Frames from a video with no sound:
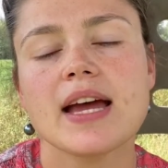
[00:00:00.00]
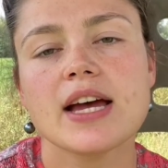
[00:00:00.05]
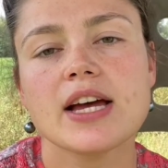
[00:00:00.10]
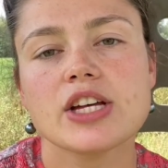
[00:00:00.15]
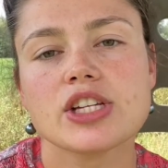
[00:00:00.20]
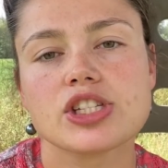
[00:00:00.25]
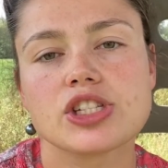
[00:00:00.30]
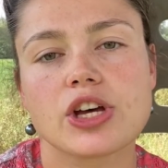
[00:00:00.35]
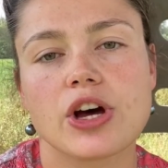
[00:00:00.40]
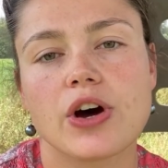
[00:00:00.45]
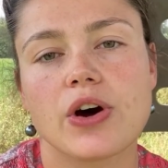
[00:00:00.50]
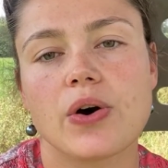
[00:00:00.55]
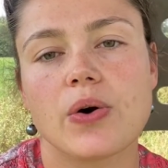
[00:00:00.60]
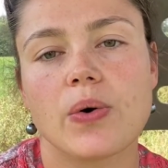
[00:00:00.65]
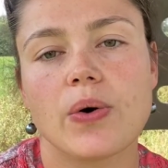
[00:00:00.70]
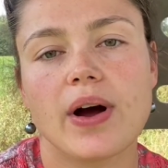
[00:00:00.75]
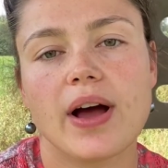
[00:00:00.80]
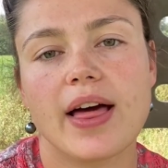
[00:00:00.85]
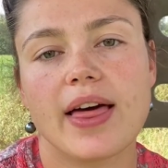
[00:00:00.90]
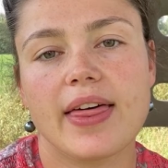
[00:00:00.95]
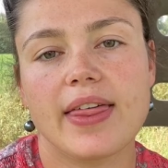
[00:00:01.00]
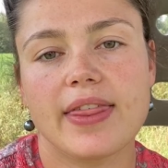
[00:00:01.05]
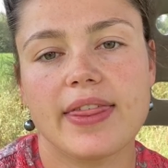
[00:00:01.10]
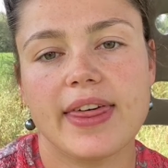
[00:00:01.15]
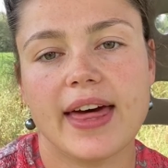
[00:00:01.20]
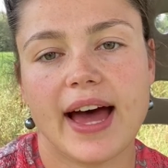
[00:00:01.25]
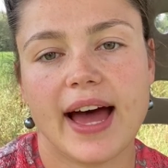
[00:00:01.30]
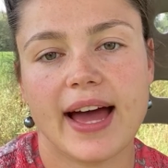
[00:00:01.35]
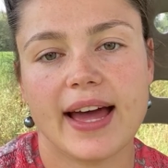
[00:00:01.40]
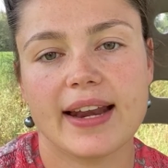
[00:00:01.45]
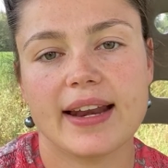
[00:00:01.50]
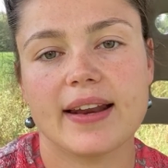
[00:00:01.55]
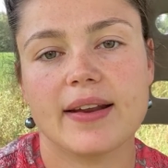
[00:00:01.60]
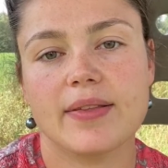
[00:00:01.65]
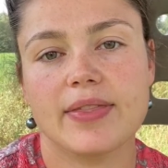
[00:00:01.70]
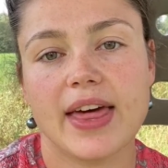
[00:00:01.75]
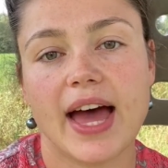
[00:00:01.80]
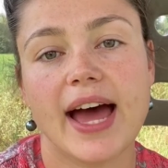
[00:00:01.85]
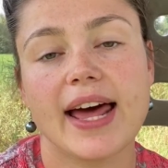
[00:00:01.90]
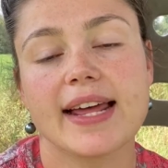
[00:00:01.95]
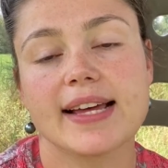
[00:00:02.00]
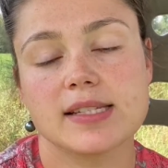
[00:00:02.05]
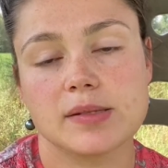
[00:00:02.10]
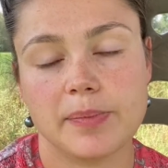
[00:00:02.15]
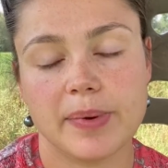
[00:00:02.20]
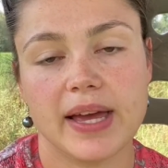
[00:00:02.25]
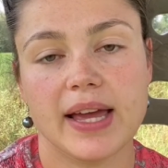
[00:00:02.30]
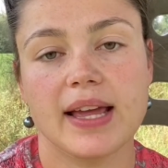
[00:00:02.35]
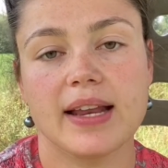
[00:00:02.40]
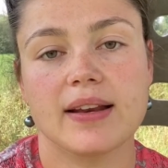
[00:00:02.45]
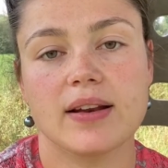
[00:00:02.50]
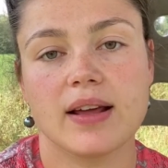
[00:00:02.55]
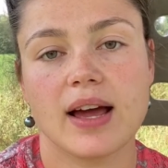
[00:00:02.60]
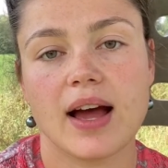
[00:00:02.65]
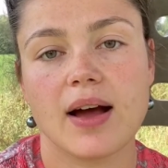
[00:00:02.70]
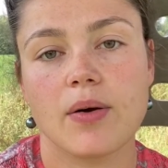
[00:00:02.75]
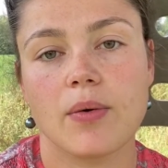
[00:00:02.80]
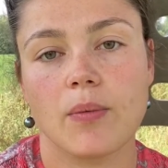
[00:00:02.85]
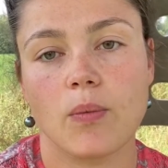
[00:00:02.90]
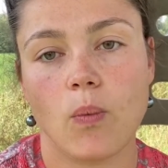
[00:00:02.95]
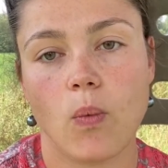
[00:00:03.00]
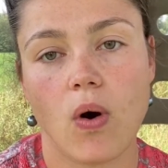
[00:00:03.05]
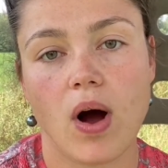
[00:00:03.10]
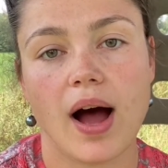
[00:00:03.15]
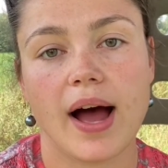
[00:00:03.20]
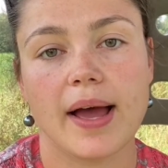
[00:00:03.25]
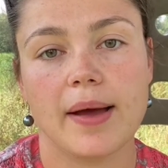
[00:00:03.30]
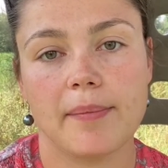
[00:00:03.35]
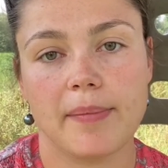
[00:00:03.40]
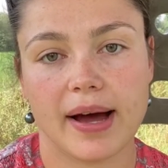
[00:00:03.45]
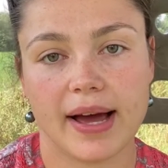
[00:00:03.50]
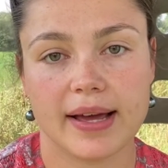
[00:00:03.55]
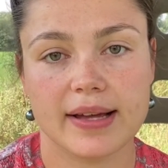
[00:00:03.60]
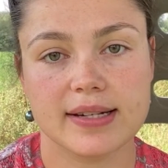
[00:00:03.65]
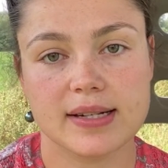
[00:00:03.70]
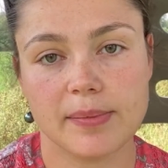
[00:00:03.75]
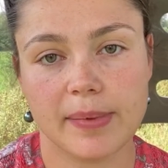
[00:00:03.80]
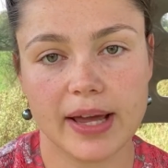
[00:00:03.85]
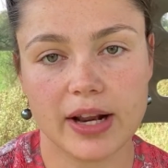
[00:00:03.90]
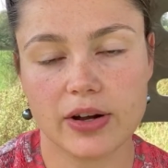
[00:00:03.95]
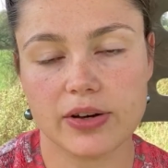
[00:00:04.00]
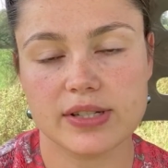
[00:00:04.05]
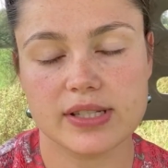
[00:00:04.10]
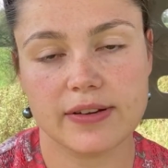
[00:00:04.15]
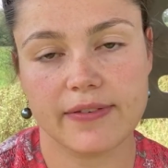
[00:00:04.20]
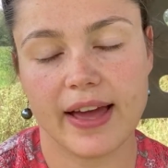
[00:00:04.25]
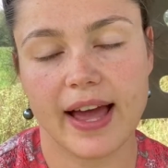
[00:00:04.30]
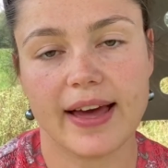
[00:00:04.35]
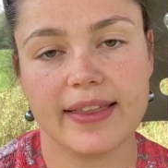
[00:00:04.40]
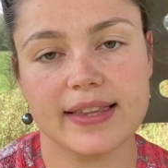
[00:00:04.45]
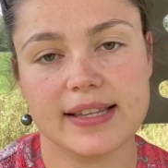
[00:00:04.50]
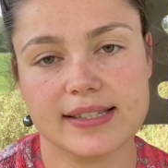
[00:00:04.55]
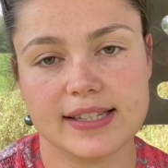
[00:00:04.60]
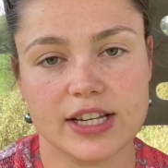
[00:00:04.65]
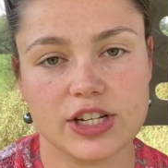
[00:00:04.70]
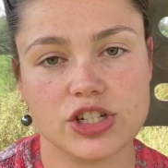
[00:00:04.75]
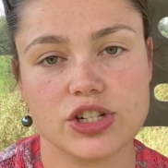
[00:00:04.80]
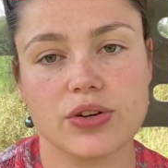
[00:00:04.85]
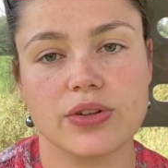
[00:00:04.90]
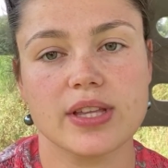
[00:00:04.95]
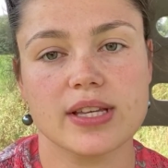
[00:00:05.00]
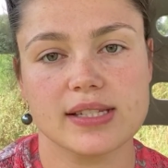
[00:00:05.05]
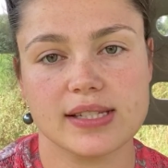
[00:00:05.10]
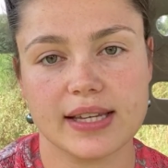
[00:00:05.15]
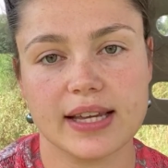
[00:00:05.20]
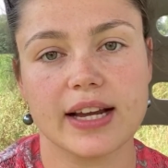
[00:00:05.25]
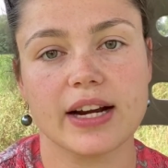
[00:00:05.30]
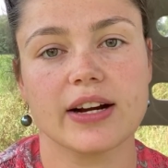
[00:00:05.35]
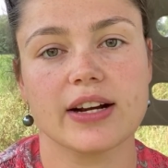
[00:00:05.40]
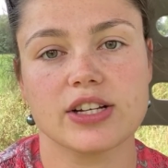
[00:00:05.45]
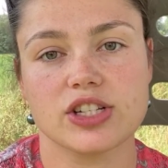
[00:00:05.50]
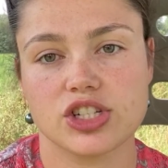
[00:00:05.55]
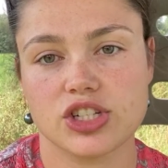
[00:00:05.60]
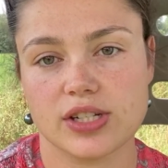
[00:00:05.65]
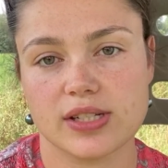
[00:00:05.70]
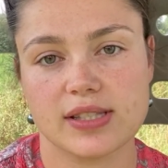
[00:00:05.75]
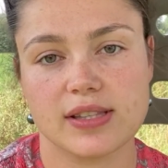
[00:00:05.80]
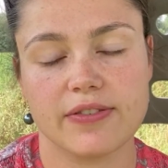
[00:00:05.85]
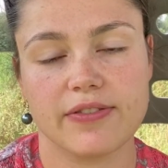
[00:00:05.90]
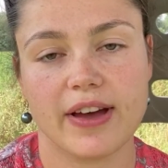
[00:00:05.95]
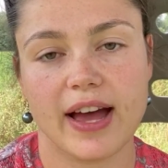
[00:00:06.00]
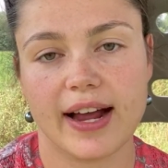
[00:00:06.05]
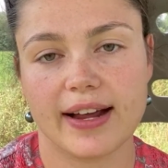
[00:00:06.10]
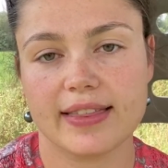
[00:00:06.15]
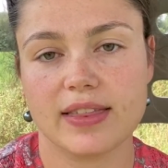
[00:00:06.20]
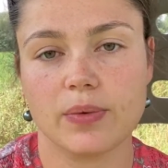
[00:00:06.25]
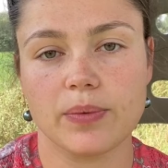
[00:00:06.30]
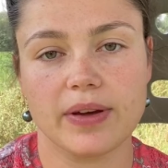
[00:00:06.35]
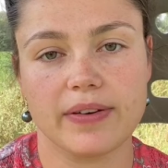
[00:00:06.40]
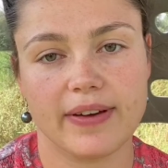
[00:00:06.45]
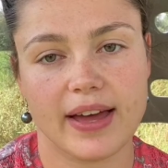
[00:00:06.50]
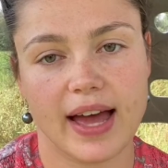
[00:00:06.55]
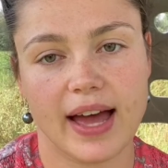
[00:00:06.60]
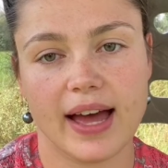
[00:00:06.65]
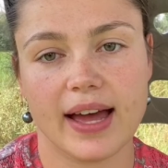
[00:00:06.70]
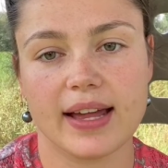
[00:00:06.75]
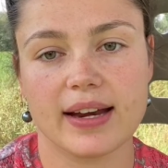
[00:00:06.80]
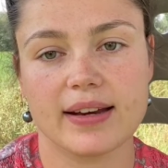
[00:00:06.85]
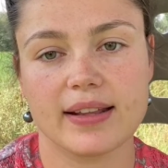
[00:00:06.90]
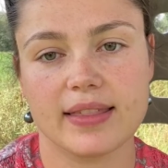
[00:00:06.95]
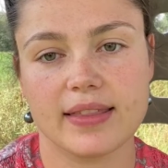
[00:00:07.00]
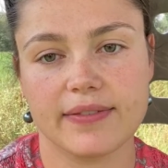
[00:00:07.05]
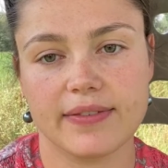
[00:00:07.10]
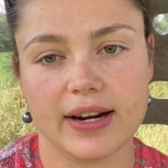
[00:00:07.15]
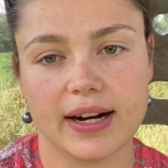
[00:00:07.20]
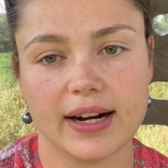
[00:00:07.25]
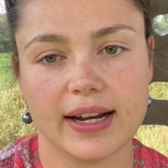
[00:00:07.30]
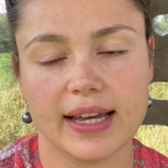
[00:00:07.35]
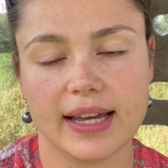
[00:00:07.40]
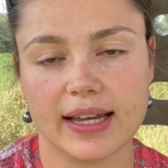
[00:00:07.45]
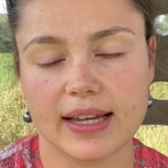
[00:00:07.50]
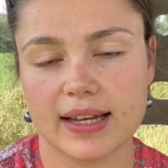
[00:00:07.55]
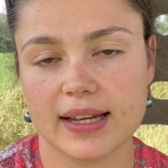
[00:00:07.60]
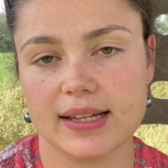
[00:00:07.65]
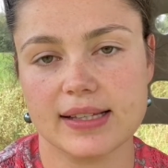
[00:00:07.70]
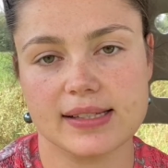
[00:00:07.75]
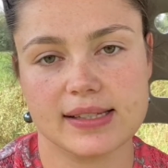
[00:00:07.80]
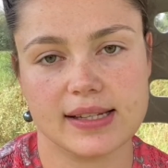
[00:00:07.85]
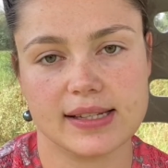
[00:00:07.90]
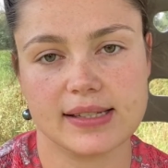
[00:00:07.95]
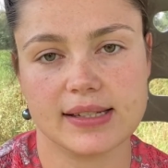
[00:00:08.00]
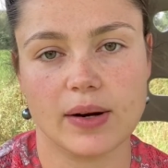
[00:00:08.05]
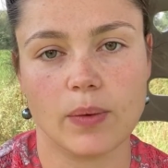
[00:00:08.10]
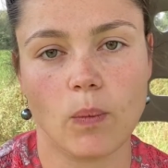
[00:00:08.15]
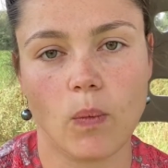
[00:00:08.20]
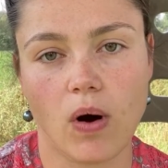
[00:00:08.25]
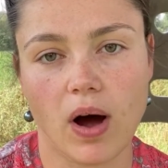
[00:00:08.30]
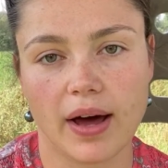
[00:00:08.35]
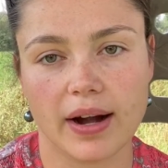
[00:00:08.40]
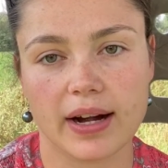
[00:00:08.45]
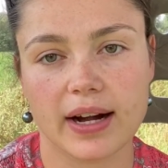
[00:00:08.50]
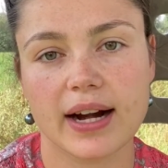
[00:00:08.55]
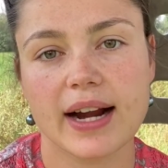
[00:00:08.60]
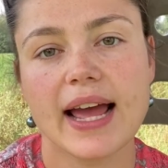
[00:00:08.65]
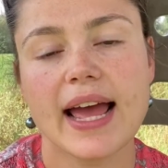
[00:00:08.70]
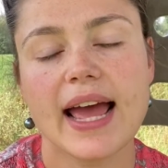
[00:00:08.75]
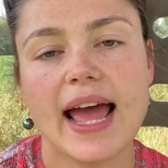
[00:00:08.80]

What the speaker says: So that has been why my tomatoes have had this issue this year, is just the fact that we've had the very inconsistent water.